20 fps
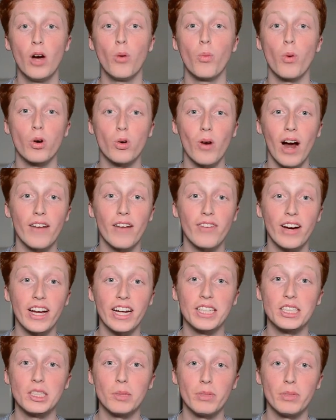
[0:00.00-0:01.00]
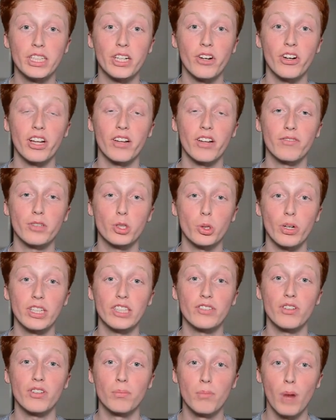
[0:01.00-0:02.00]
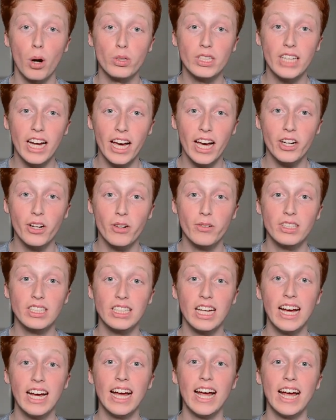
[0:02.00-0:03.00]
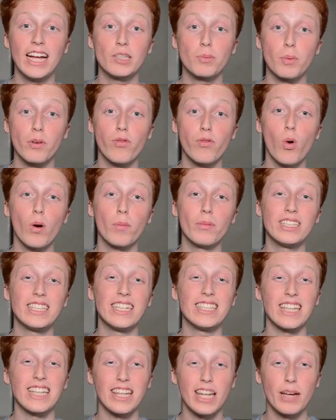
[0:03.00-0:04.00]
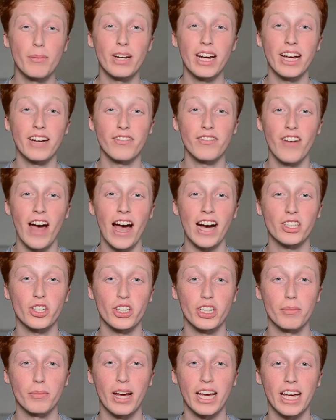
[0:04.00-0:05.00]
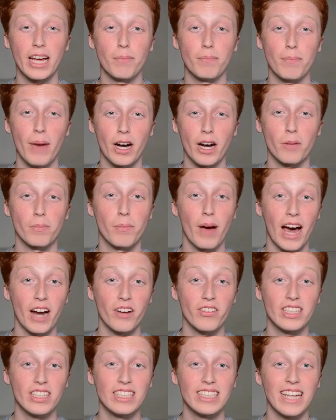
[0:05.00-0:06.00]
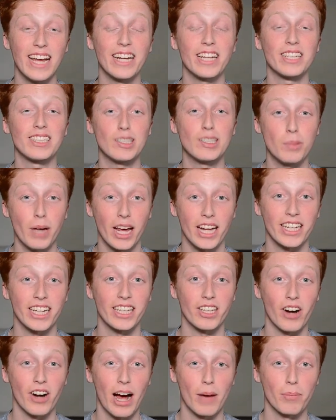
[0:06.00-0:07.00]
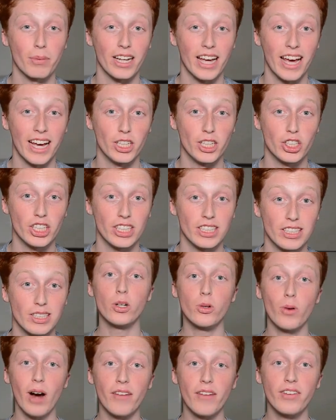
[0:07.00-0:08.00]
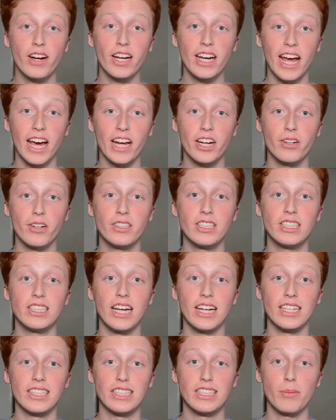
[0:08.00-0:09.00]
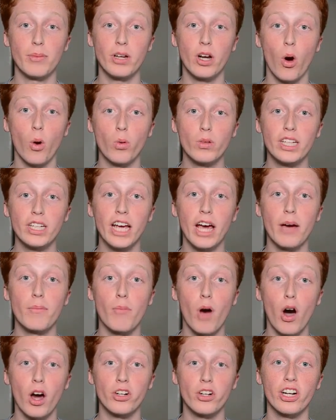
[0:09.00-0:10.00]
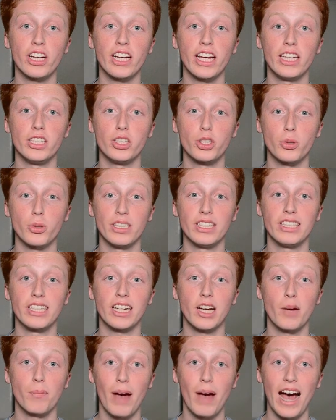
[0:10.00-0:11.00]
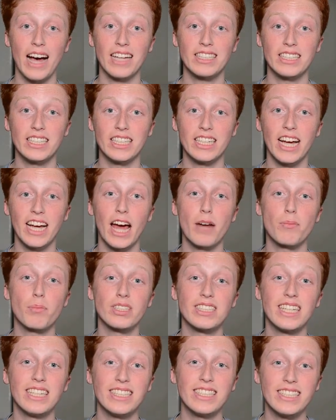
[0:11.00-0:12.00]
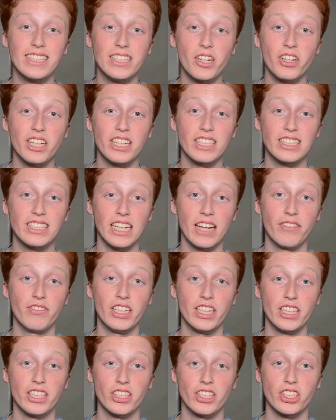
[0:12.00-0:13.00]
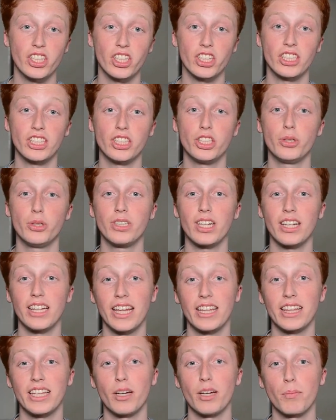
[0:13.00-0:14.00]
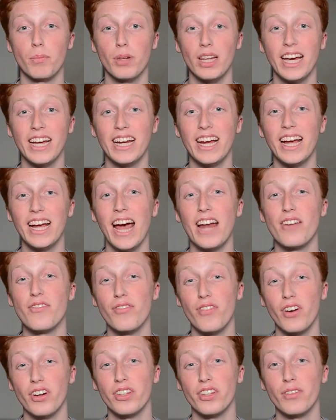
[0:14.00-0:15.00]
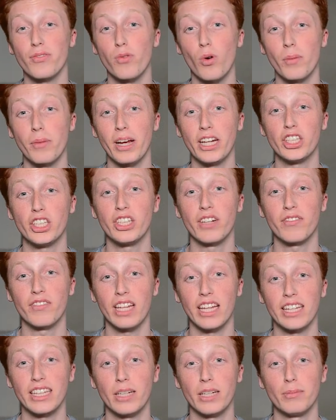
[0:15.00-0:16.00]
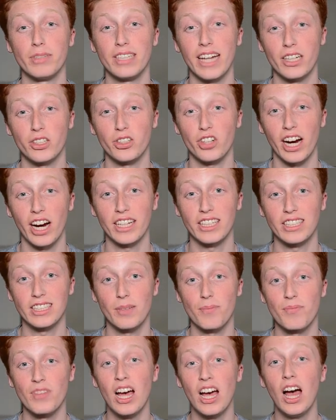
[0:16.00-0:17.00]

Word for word: While graphite is the material of choice for most anodes, its performance is a limiting factor in making better batteries and expanding their applications. Graphite anodes exhibit only a moderate intrinsic capacity and present serious safety concerns due to lithium plating and further formation of lithium dendrites.